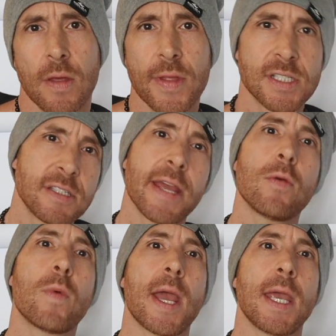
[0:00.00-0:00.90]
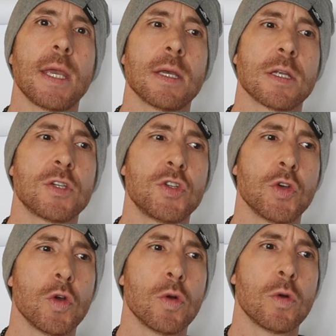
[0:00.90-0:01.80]
This is a way
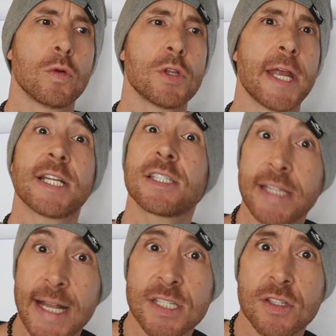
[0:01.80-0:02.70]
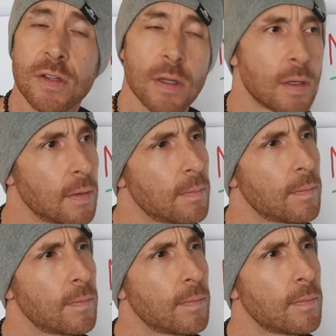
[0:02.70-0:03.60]
to, in a sense,
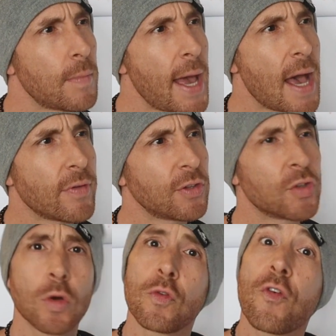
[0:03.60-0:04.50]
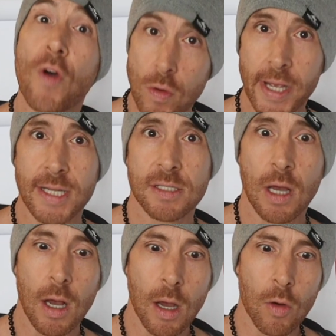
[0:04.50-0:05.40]
have a certain focus,
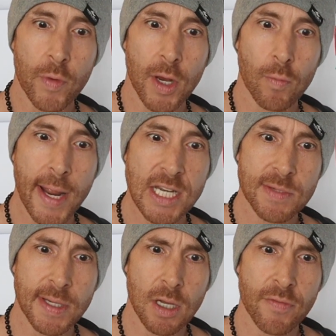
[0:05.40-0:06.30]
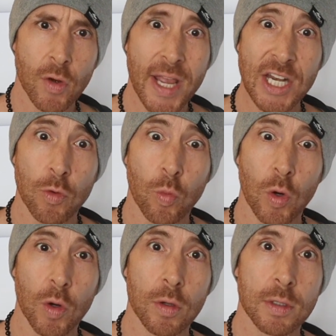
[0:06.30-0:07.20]
a rearrangement of your inner
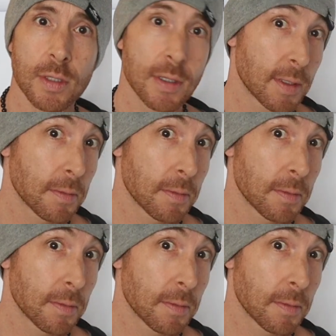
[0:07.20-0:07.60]
world